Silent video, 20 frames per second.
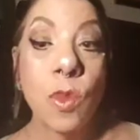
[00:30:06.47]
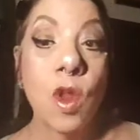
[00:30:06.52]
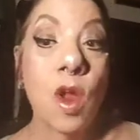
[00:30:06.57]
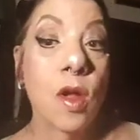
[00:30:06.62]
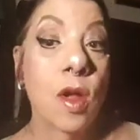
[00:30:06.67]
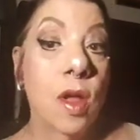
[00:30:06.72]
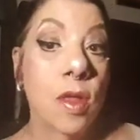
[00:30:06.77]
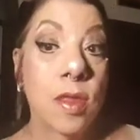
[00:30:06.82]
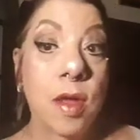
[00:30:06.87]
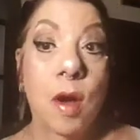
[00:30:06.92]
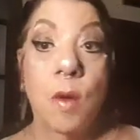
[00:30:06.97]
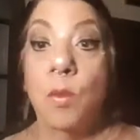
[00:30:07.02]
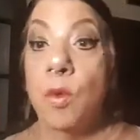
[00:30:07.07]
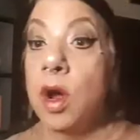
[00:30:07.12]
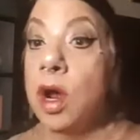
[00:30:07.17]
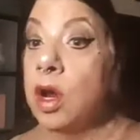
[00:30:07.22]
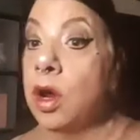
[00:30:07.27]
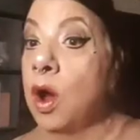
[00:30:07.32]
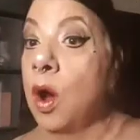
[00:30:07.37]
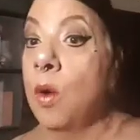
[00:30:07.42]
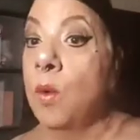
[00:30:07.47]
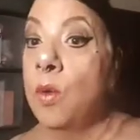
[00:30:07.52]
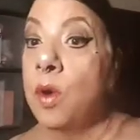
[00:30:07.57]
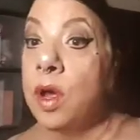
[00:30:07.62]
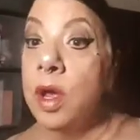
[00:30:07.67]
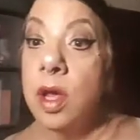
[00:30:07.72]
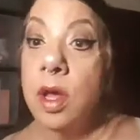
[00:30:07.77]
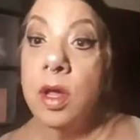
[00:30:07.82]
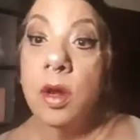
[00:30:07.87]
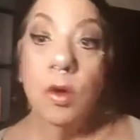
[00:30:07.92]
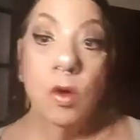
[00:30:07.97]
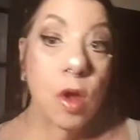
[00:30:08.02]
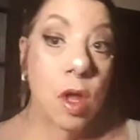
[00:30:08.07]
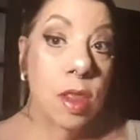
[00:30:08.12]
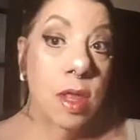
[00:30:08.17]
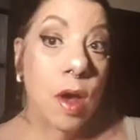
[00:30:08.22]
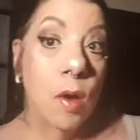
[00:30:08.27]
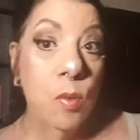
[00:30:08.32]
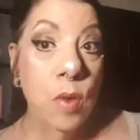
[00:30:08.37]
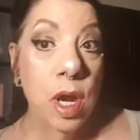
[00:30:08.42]
Got that one going. Got
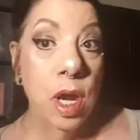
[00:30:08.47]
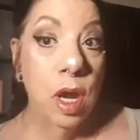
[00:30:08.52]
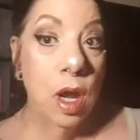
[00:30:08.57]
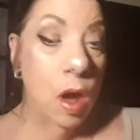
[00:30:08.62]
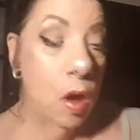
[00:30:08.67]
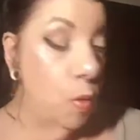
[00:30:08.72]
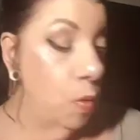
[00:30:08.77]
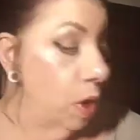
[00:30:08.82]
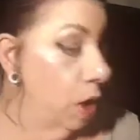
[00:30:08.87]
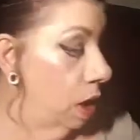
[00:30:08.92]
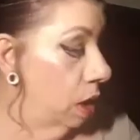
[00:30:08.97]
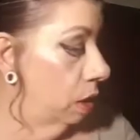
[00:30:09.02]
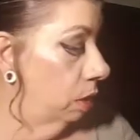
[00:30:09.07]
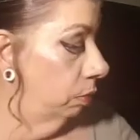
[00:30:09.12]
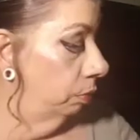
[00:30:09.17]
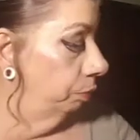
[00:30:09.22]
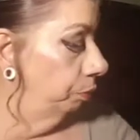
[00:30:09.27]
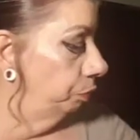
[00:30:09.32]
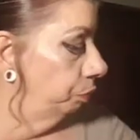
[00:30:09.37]
that one going.